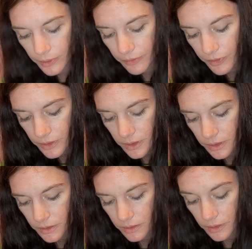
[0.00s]
if this
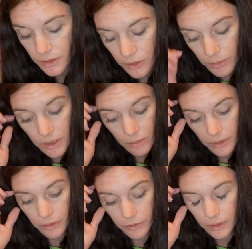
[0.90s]
could be somebody
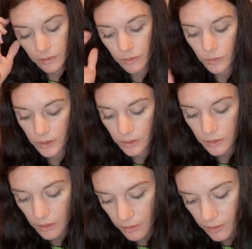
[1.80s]
you're dealing with,
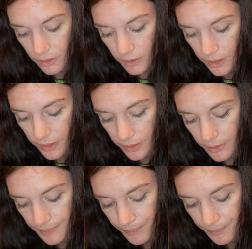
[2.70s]
y'all. Like,